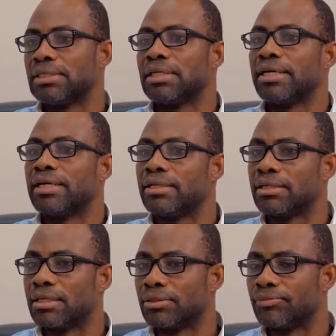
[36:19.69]
And
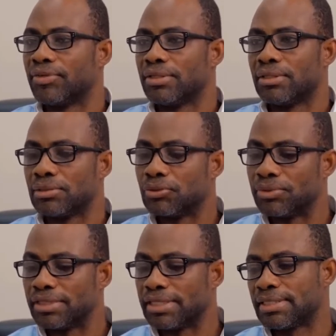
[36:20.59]
they
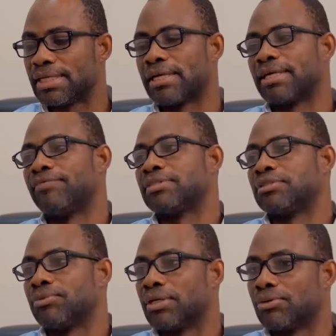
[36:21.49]
will need caregivers
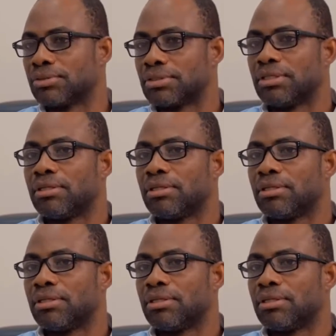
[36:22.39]
around,